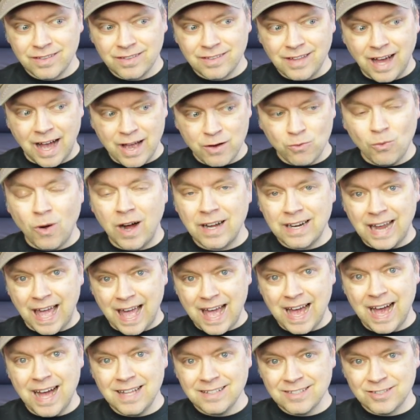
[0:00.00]
I want
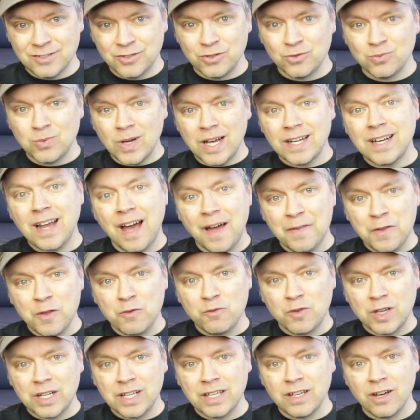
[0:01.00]
ads to run on the
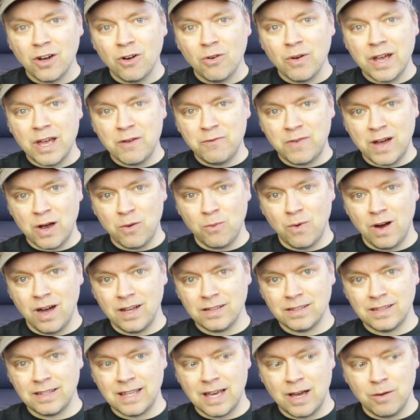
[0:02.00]
video if I
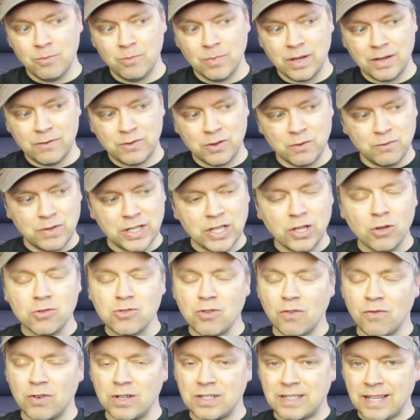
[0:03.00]
want them. If the video's
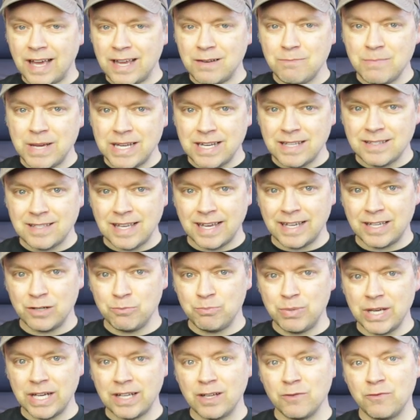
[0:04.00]
over 10 minutes, I can
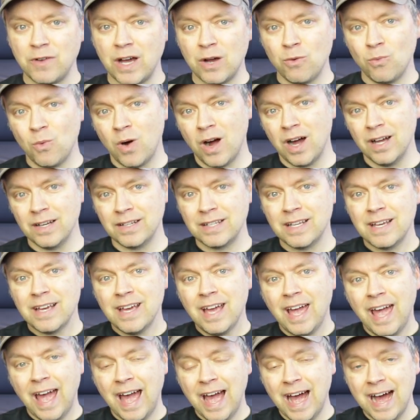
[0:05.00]
pick if I want
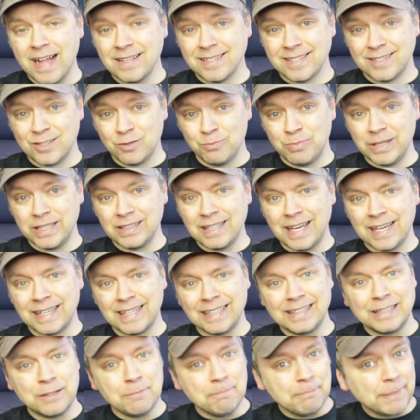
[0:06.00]
ads to be like
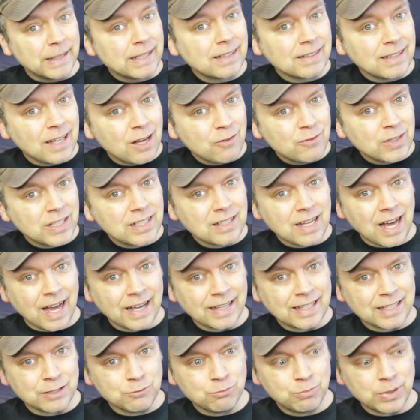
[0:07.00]
in the middle of it. I
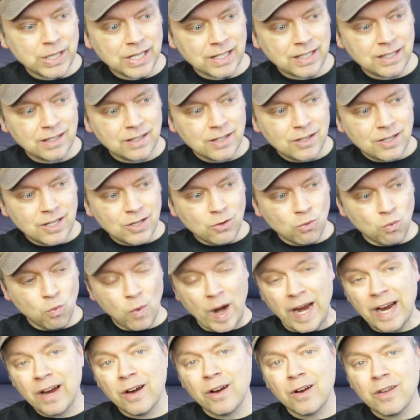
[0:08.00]
can pick
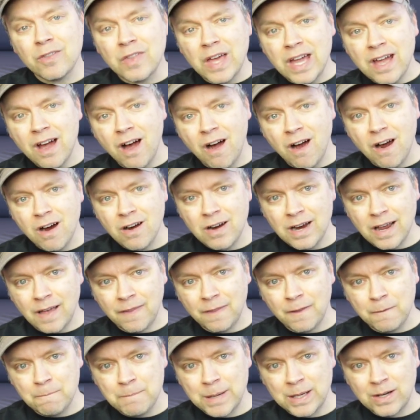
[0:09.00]
where they are
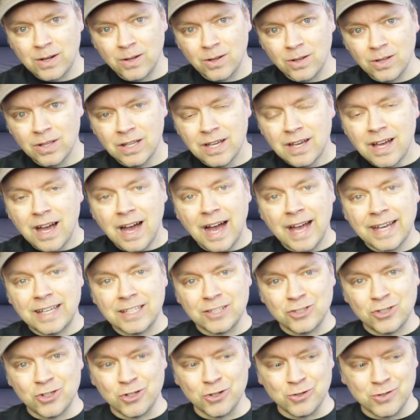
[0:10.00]
in the middle. I
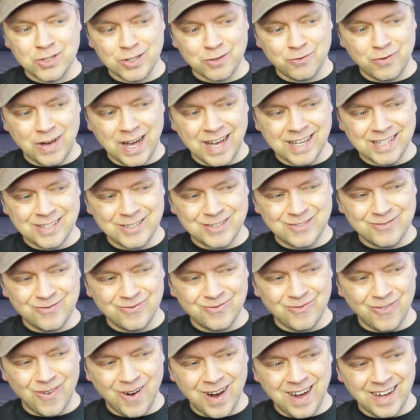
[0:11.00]
can choose if I
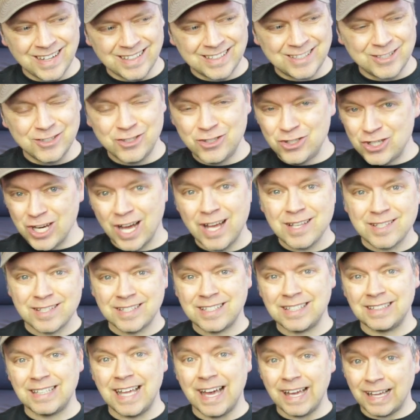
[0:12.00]
want
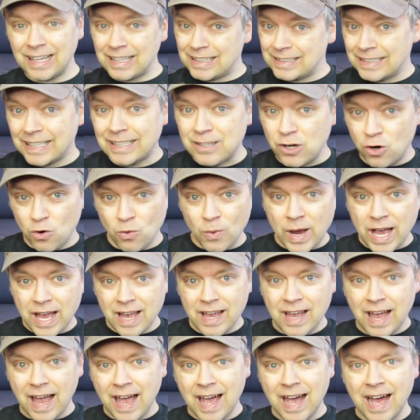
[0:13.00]
just like click
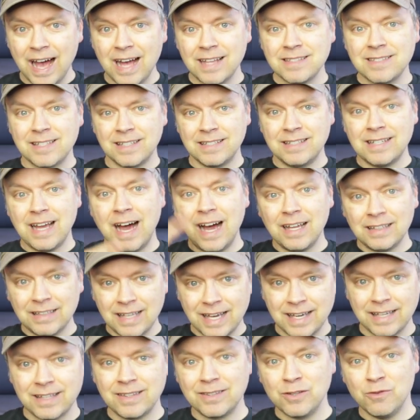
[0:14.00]
away ads and not
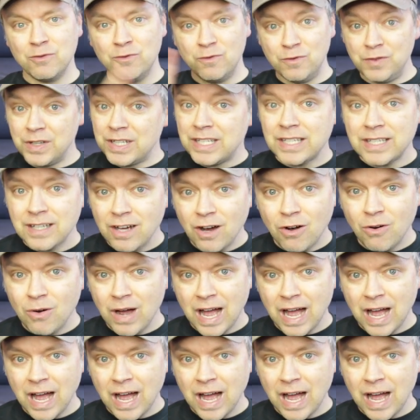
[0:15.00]
like the video